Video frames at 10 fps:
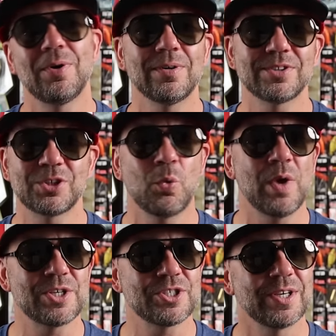pause,
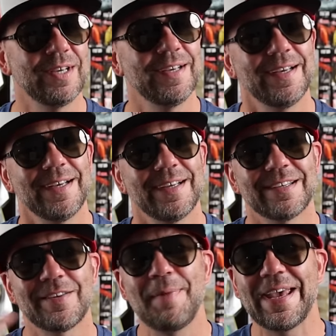twitch
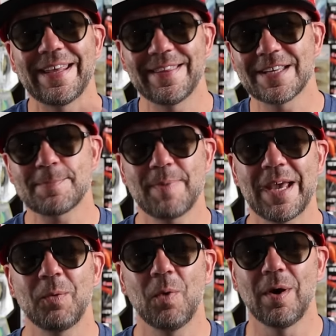to make this
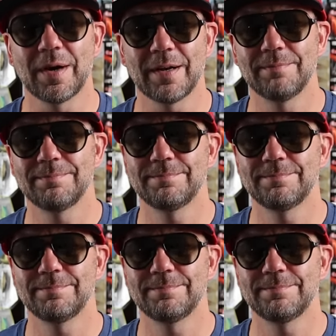bait walk.